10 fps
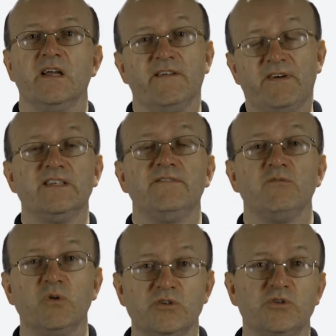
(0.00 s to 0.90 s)
In fact, if
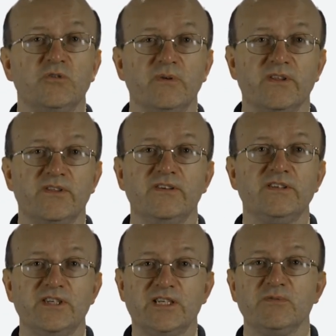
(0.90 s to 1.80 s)
you weren't sure whether
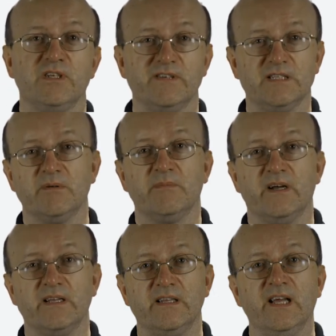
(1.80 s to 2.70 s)
36 were divisible
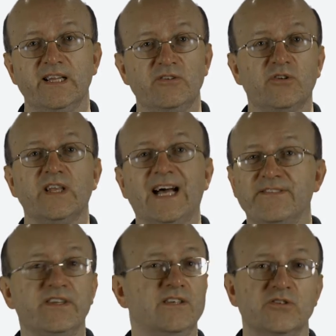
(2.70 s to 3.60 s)
by 9, you could
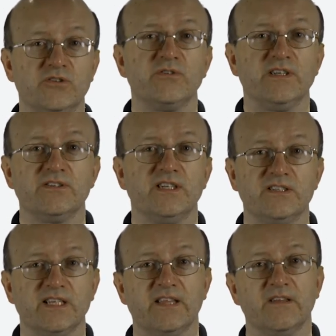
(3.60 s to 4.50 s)
add the digits 3 and
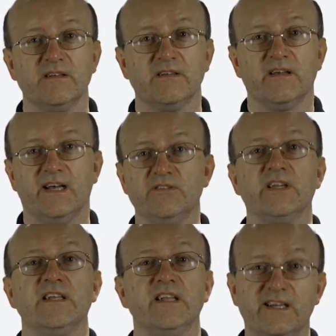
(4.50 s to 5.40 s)
6 together, and you
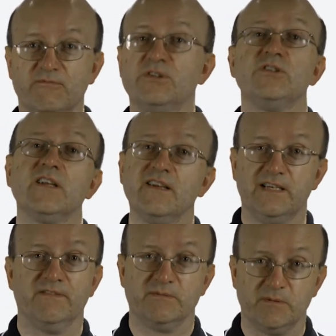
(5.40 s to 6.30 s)
get 9, which is clearly
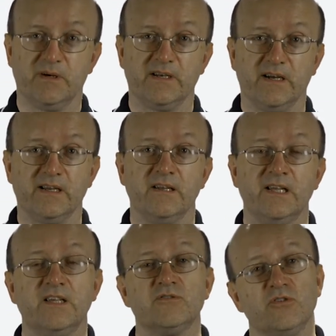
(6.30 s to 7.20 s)
divisible by 9.
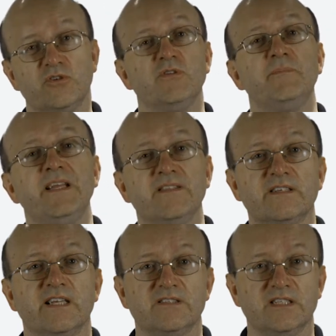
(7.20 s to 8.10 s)
So you can repeat the
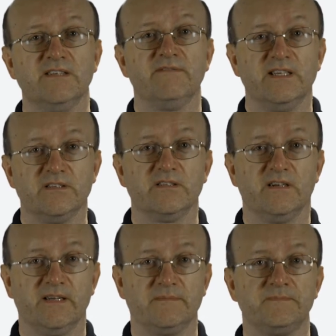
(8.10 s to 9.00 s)
test if necessary.